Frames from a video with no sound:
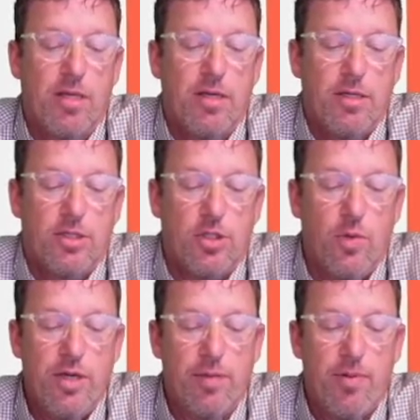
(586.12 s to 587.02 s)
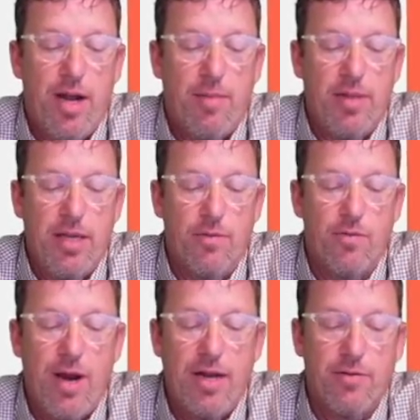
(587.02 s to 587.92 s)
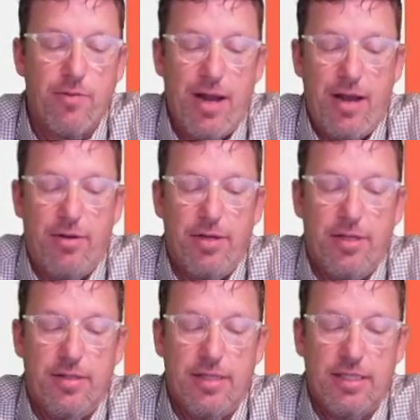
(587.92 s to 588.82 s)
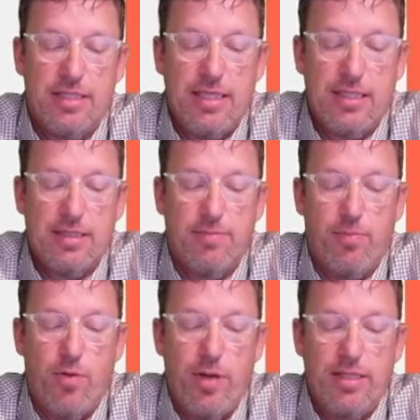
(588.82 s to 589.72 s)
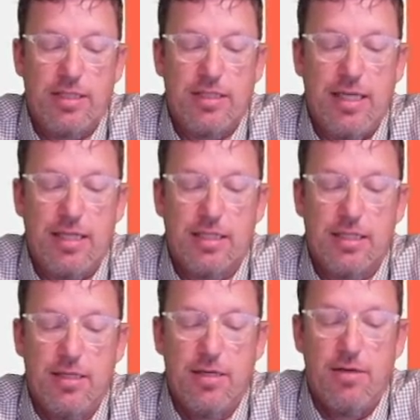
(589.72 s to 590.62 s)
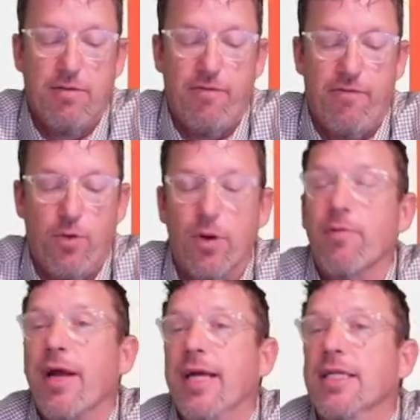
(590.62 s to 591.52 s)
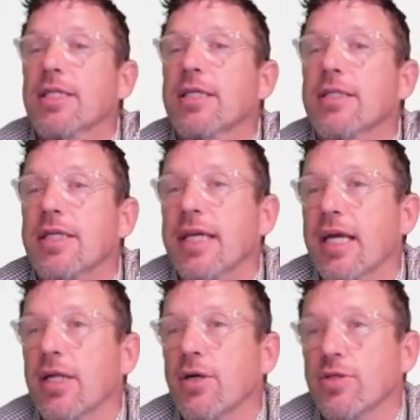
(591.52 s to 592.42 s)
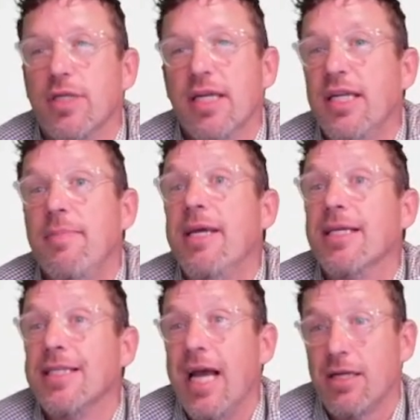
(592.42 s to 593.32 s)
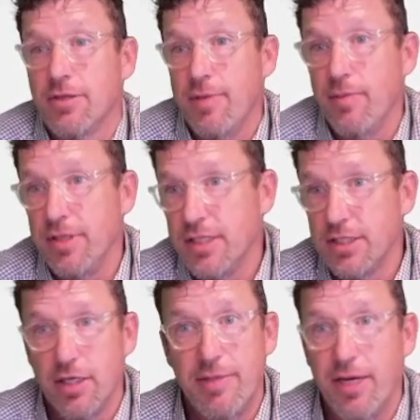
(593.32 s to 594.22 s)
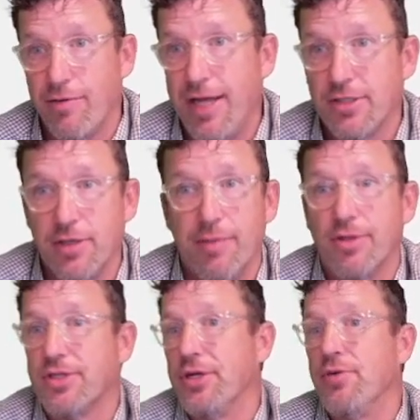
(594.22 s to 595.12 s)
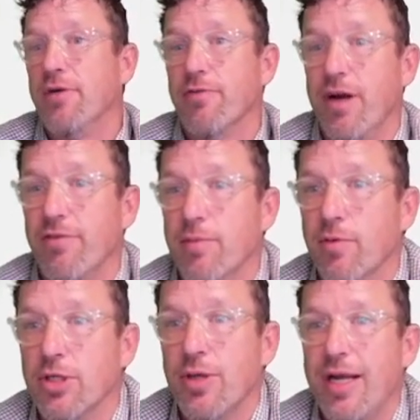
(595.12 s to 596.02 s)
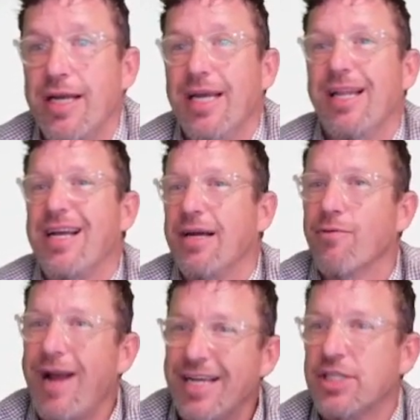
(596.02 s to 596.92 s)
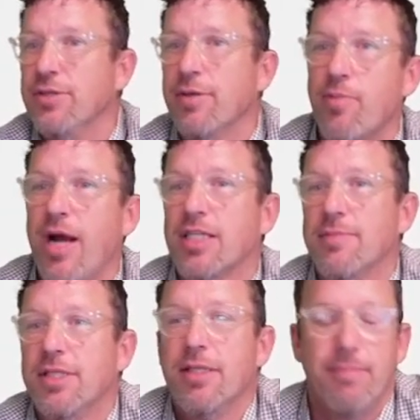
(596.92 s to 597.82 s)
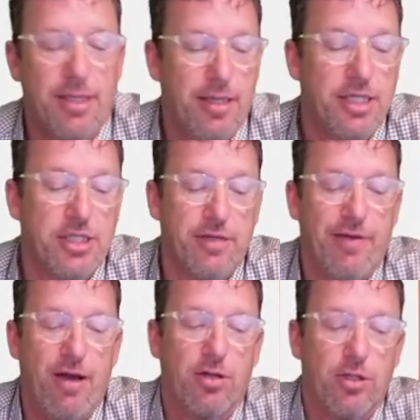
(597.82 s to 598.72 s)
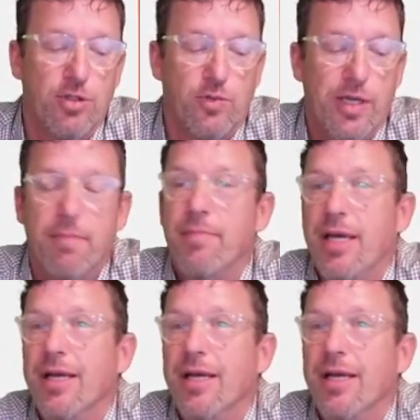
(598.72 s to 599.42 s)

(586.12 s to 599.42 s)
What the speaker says: So we are probably right around the 6.64 range to get closer. It doesn't need to be exact, because remember, this is going to be an irrational number. It's going to go on forever, but we're trying to get like a rational approximation of how close we can be.